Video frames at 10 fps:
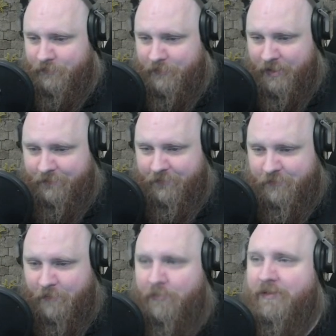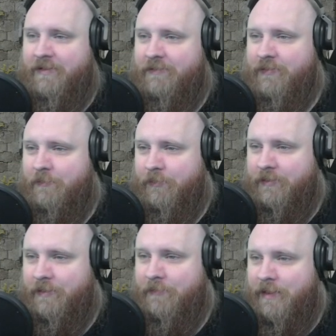I have those in my pocket, that's why you're
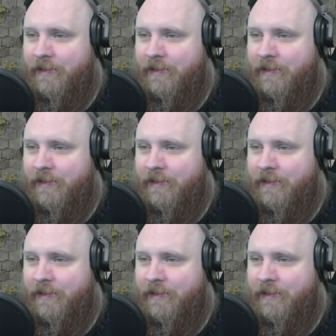building them.